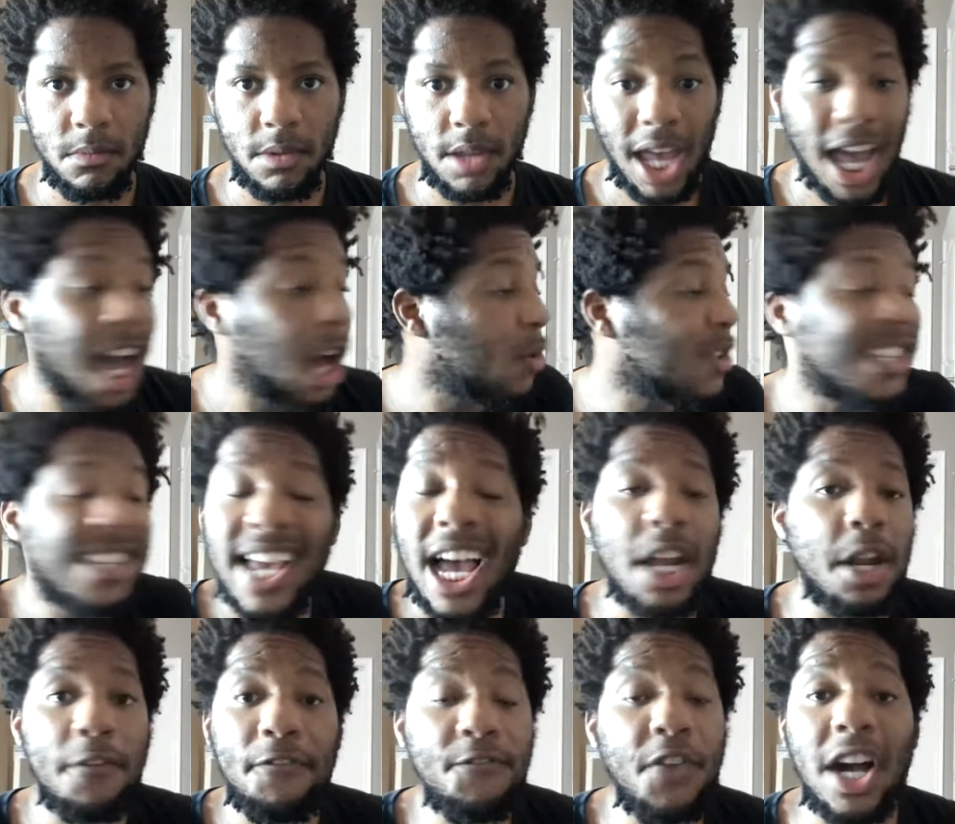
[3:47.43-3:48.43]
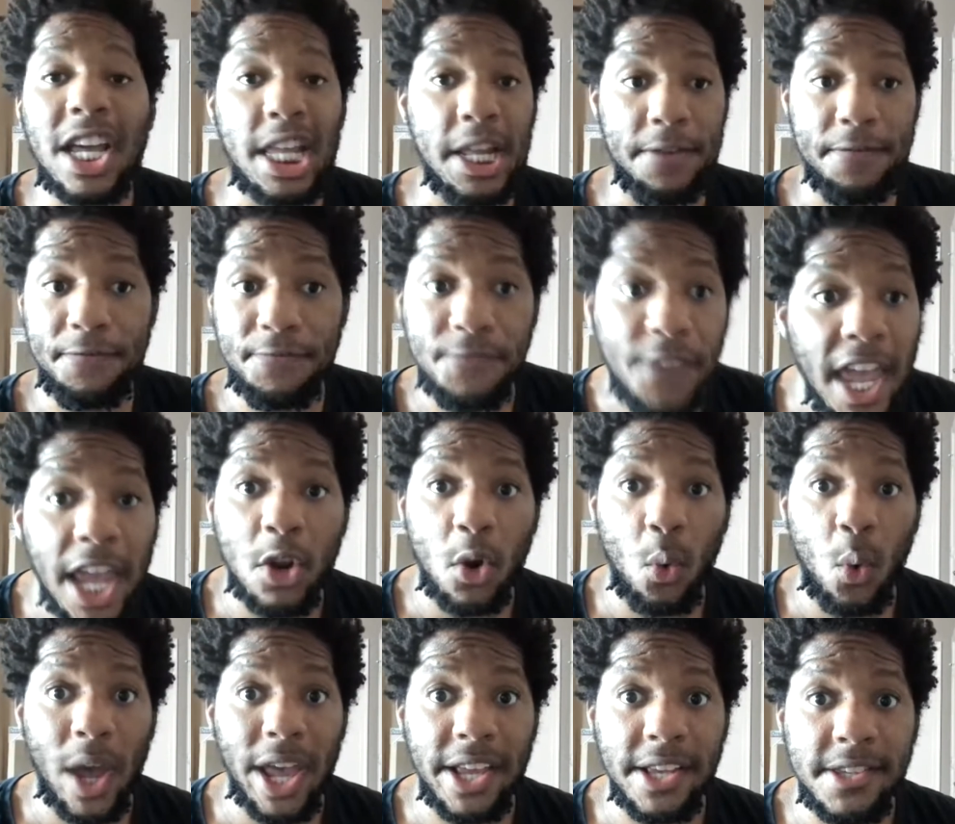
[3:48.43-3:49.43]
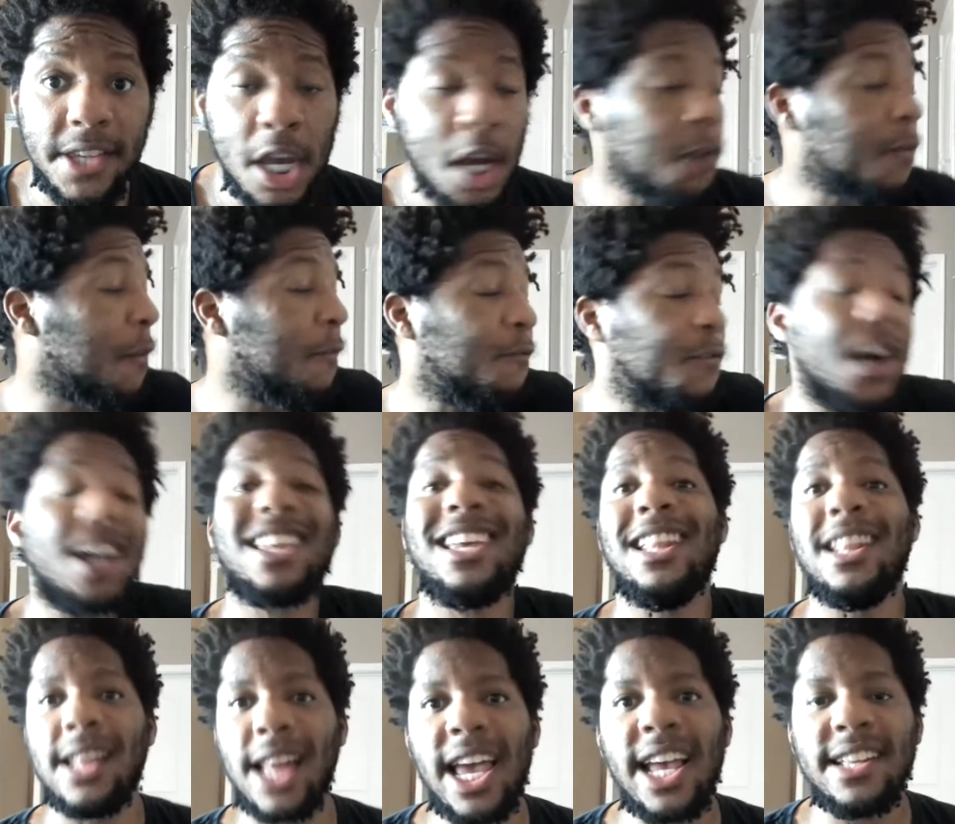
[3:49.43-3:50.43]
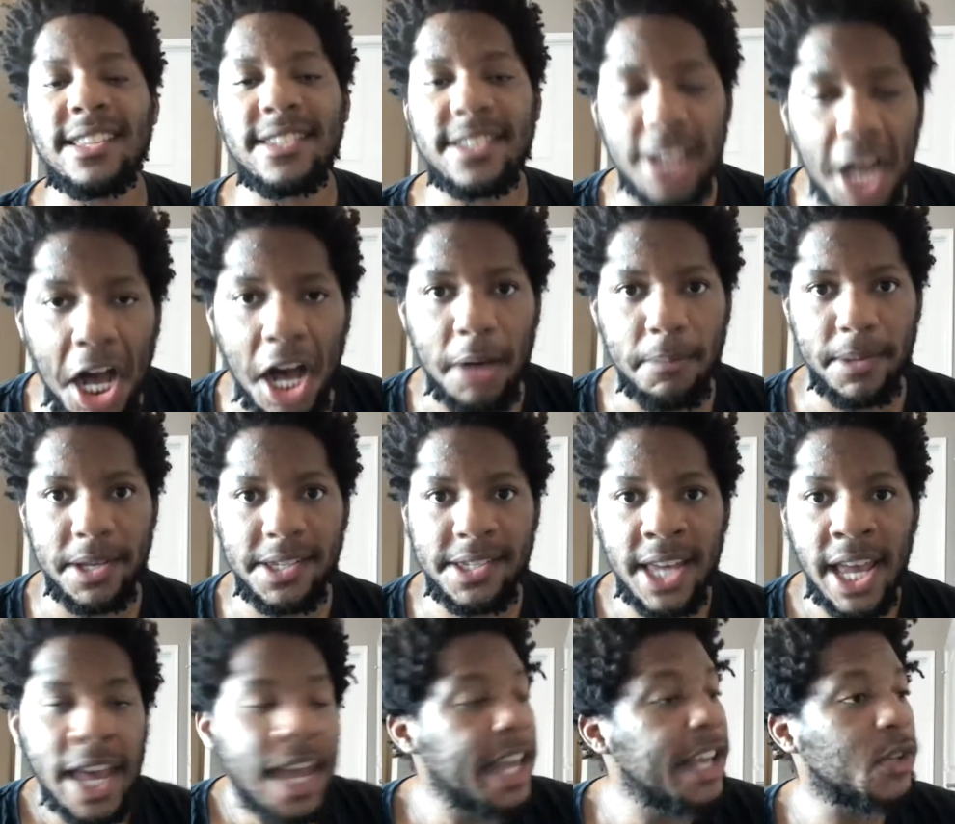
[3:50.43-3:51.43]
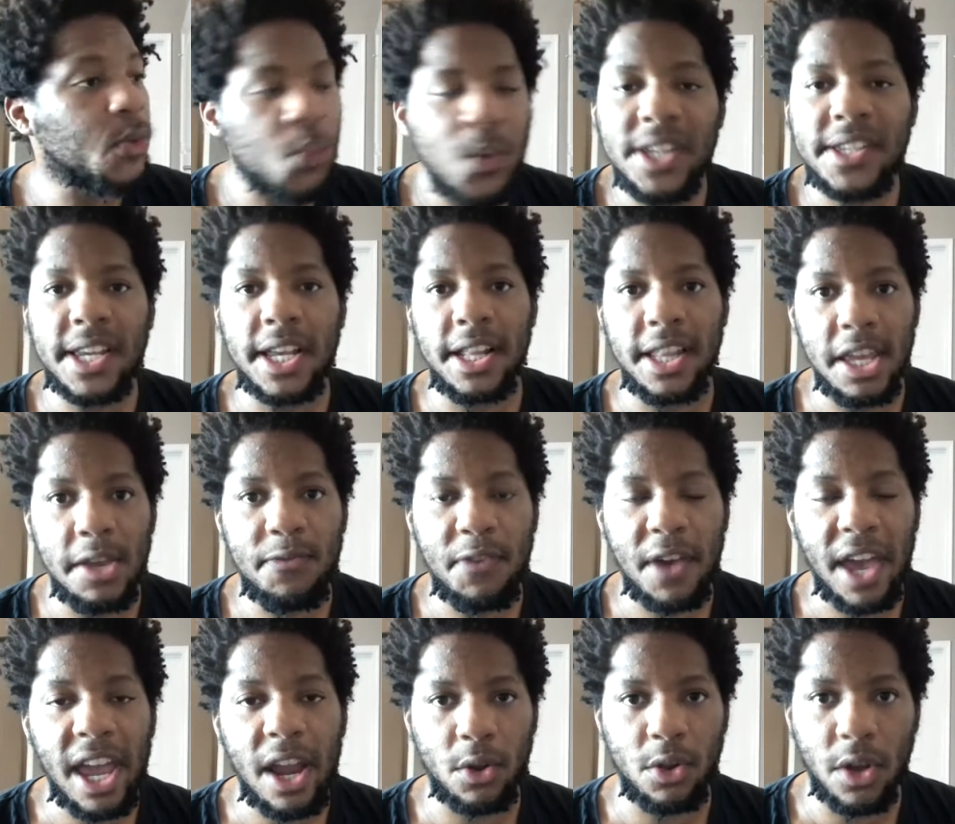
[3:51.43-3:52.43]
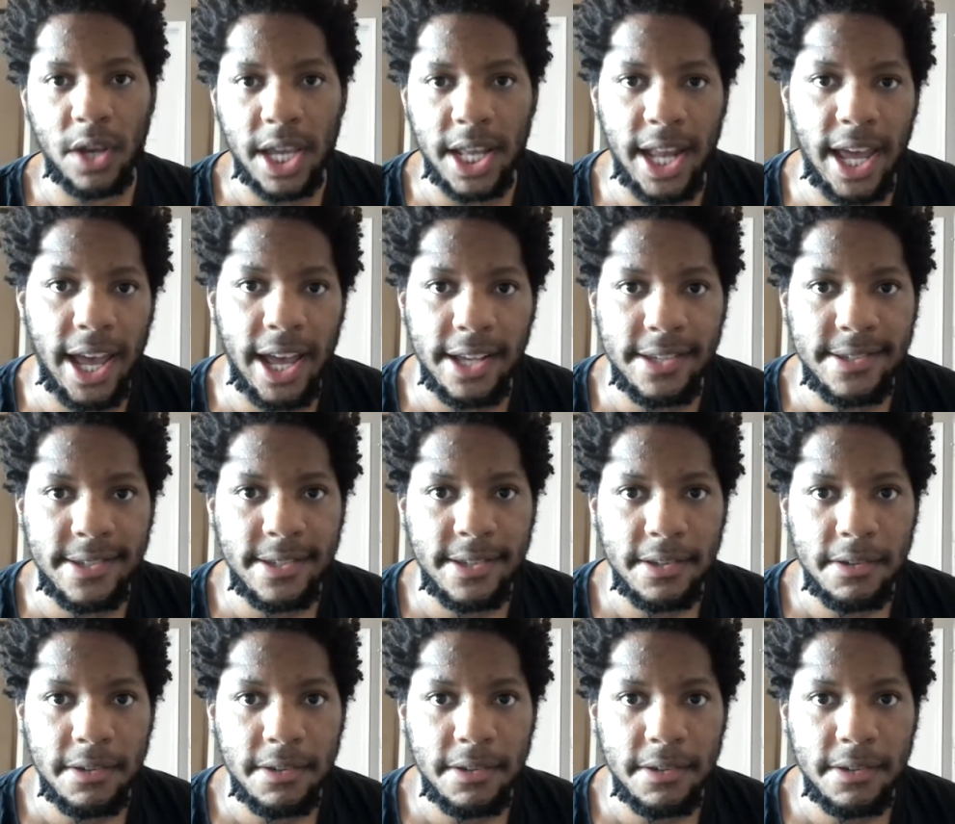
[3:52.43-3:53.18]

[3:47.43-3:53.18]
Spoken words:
Outside of fucking fadeaways from fucking Lance Thomas, his Wiz Khalifa hair looking ass.